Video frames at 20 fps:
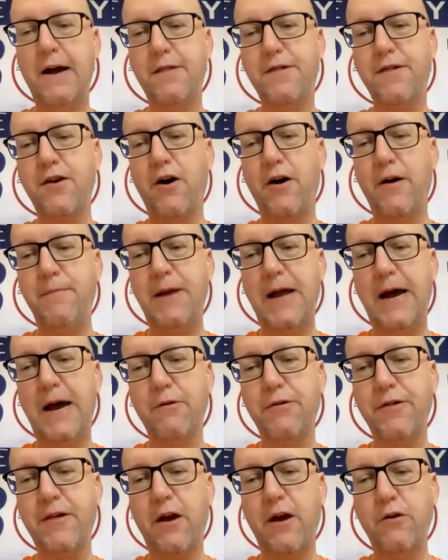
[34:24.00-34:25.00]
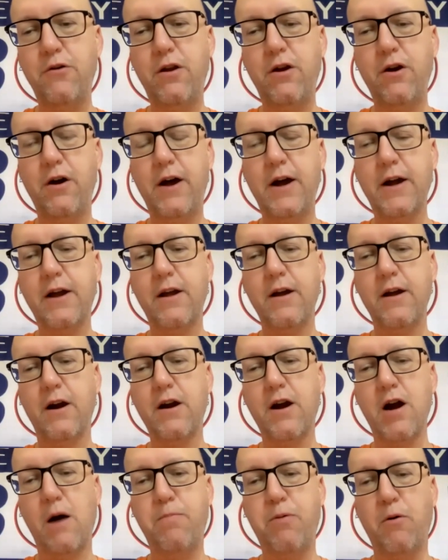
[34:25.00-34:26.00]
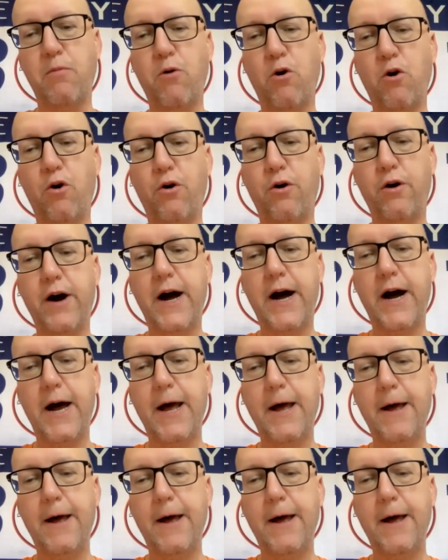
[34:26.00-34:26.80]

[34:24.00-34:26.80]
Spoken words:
out of time now. So look, a couple more,